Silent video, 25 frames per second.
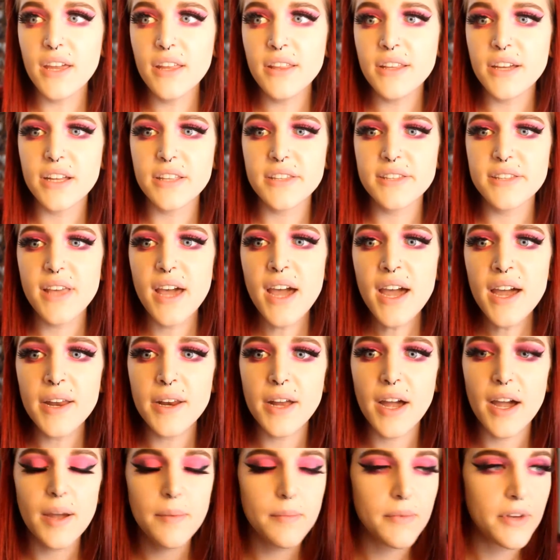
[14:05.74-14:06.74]
And that's that.
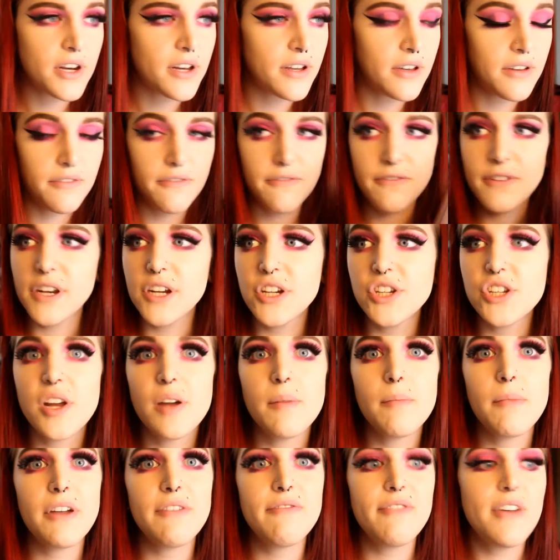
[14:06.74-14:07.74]
I'm gonna finish
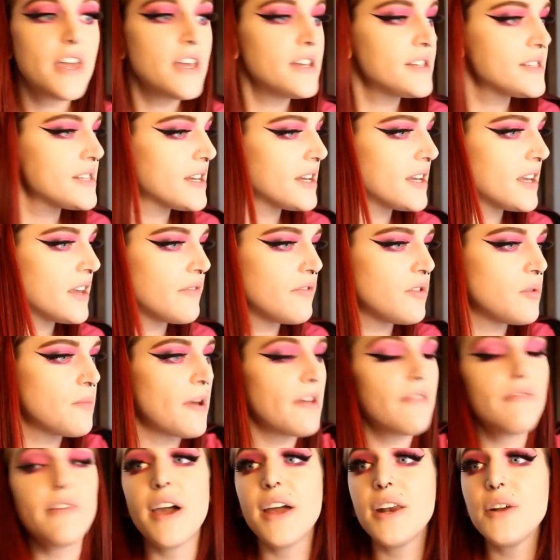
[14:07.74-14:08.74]
up my face and give you
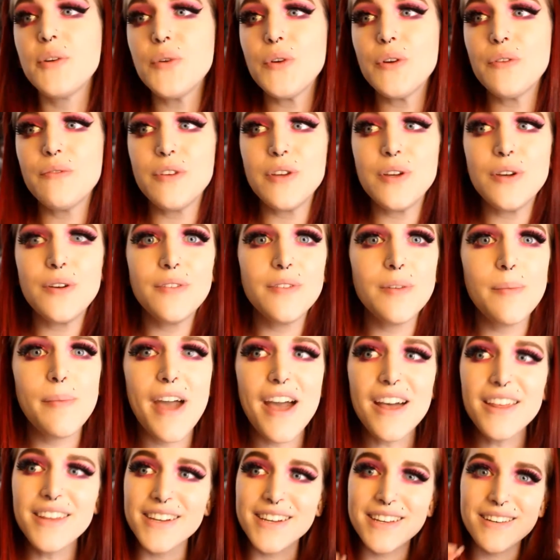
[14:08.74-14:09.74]
my final review of the
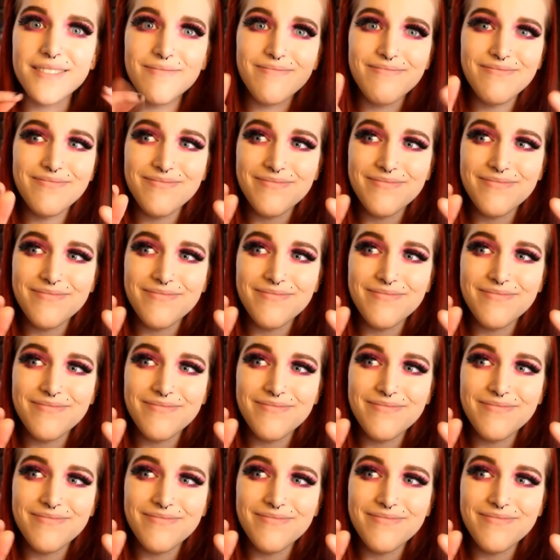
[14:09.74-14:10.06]
palette.